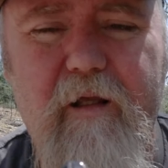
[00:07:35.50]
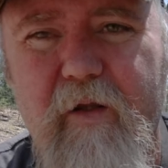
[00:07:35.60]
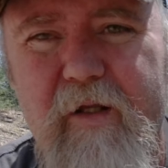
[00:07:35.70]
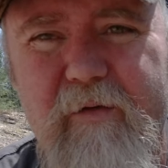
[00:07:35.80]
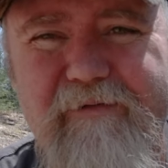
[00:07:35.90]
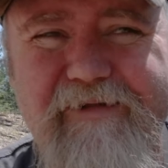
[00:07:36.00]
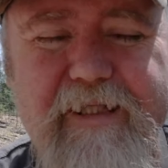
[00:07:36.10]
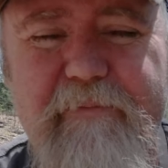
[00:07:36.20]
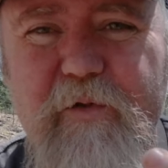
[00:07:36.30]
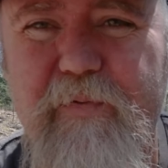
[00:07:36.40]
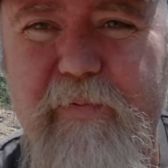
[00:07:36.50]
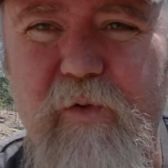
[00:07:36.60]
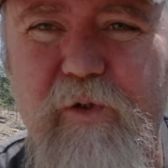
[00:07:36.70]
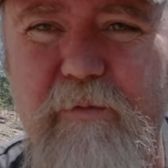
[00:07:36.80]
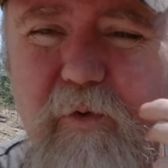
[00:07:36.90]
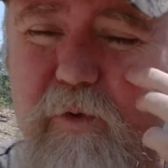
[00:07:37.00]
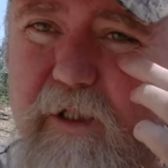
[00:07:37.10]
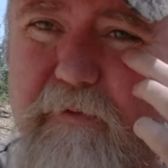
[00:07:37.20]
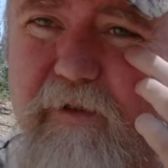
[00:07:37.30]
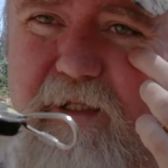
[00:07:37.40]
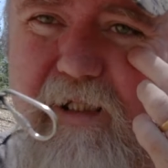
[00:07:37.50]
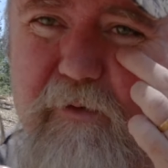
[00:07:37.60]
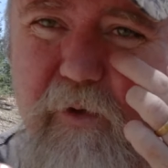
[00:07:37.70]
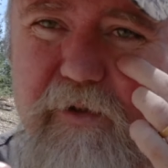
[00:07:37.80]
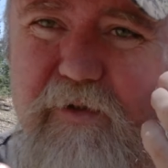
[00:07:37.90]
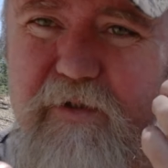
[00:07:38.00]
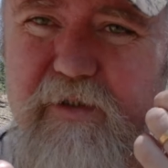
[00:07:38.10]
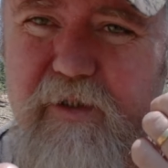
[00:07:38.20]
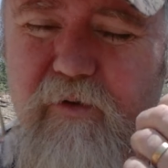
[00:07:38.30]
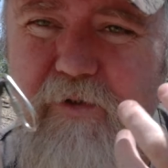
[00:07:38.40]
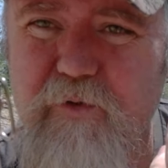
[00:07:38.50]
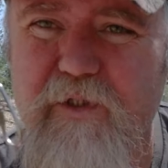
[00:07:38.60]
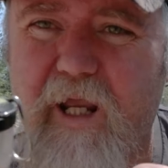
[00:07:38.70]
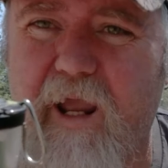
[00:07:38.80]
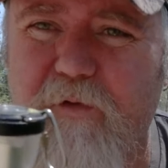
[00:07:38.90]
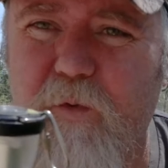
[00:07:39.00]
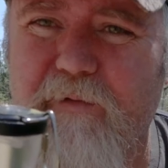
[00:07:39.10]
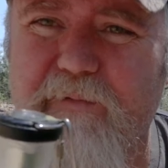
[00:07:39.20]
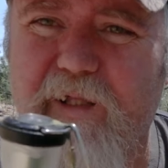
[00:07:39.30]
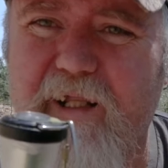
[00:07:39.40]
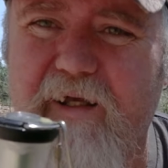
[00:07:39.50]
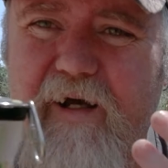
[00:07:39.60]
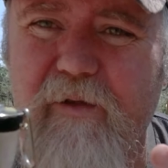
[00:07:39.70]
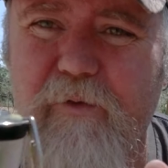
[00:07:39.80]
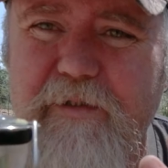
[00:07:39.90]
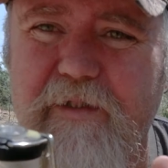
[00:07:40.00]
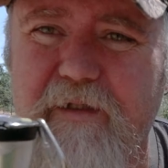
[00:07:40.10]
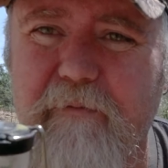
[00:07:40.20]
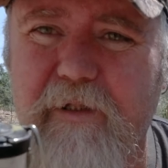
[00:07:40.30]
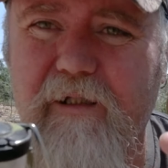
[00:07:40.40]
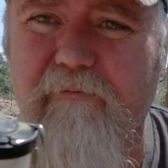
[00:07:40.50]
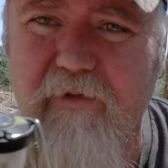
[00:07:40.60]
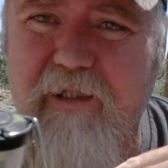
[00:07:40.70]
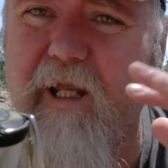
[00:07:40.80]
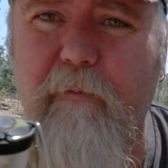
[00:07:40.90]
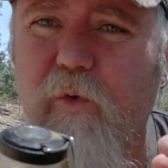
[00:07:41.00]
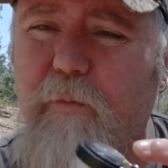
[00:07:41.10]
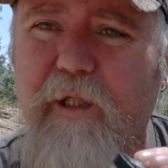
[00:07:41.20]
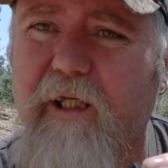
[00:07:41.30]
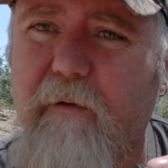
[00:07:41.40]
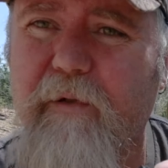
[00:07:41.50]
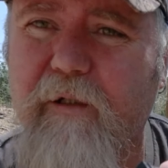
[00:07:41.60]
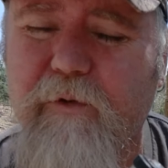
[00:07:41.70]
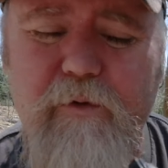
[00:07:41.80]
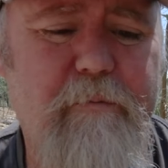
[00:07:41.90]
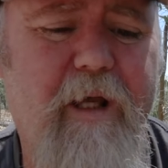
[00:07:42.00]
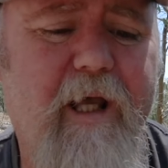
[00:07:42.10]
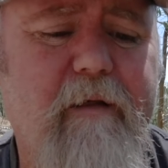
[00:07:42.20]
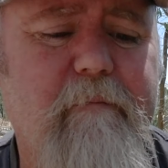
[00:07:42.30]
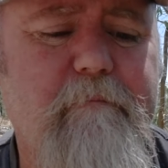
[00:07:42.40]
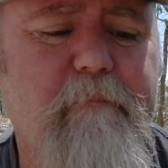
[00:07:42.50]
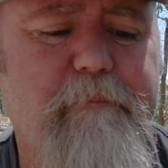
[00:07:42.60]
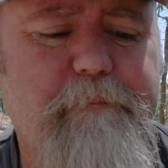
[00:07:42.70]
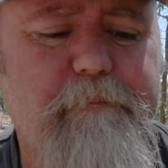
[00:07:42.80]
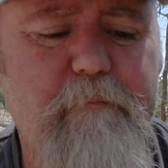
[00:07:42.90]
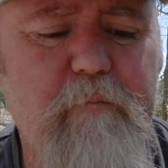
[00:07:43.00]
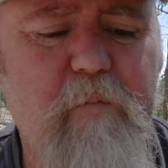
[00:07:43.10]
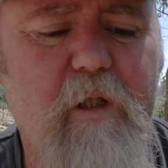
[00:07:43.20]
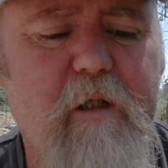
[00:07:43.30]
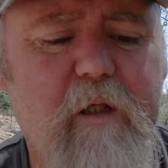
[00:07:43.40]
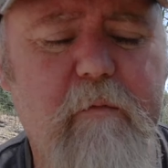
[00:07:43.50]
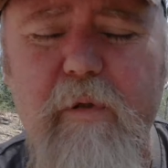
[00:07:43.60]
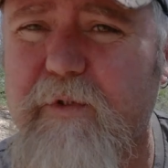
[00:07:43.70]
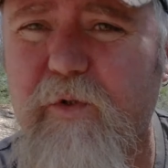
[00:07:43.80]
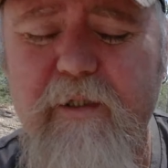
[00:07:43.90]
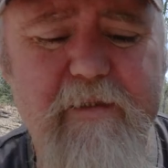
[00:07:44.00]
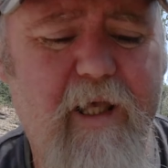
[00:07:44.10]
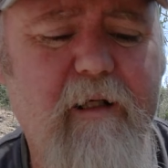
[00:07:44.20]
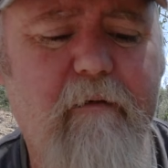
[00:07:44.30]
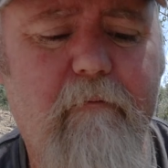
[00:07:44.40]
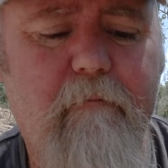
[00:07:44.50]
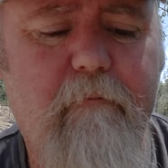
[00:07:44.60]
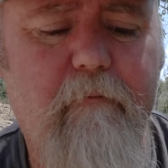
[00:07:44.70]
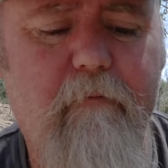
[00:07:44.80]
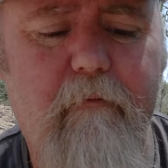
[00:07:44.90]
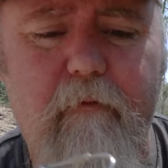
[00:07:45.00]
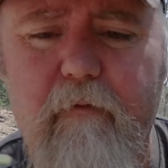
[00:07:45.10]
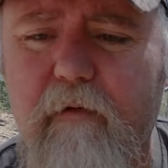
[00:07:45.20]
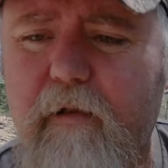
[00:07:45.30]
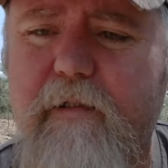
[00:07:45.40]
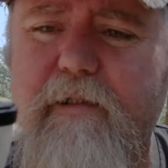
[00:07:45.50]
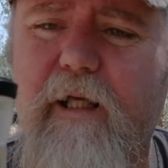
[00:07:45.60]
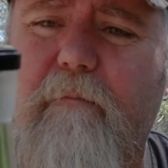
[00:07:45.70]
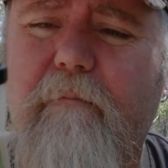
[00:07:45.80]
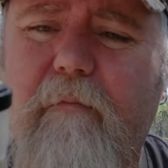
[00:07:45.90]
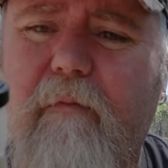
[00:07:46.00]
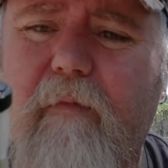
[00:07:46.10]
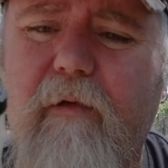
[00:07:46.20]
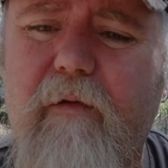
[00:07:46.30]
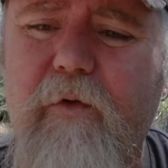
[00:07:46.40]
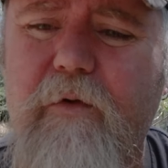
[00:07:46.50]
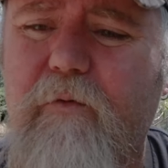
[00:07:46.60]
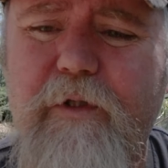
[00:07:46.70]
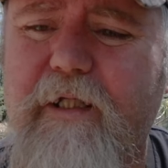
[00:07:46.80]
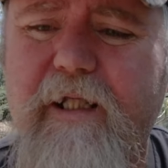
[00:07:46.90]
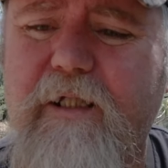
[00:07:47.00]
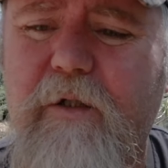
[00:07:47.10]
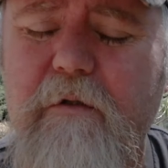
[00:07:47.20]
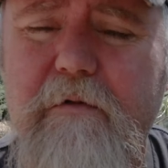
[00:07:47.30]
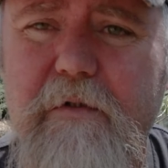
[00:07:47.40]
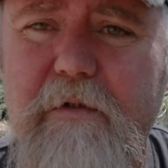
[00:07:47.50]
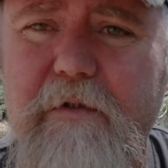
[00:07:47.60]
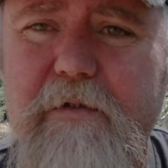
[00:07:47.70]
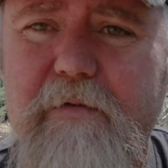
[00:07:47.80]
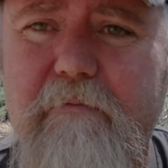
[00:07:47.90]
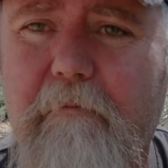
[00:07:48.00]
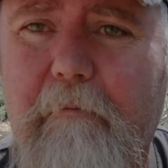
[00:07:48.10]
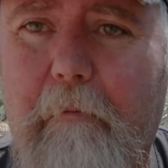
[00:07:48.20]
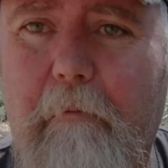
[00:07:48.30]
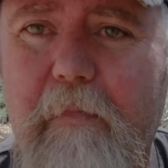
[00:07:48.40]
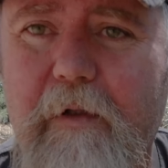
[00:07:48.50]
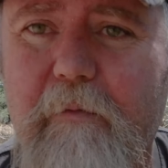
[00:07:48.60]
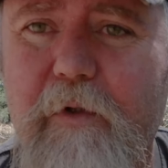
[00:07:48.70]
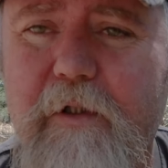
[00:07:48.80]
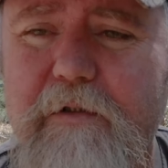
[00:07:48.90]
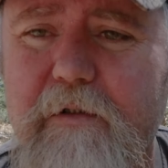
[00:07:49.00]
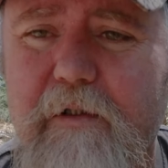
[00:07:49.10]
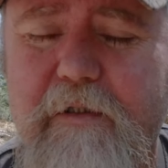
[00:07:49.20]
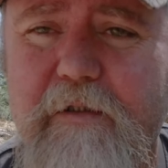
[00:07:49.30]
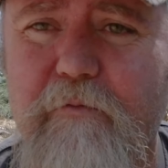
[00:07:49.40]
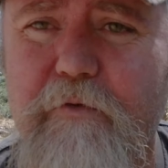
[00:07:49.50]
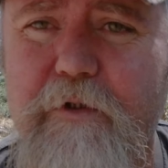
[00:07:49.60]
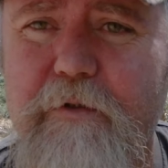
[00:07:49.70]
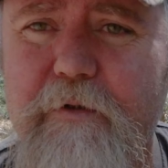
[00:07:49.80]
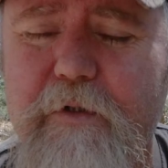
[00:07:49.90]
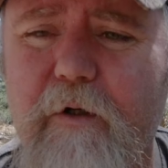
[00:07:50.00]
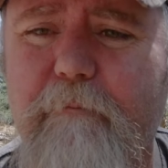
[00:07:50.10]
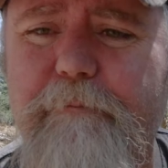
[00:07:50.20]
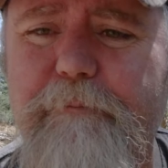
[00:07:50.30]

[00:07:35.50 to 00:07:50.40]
if you film or something like that and you want to use this as your light source, you have to run it flat out, otherwise the dimming, the camera will pick it up and it will look bad. But besides that, it's not really any cons. It works. It does a really good job.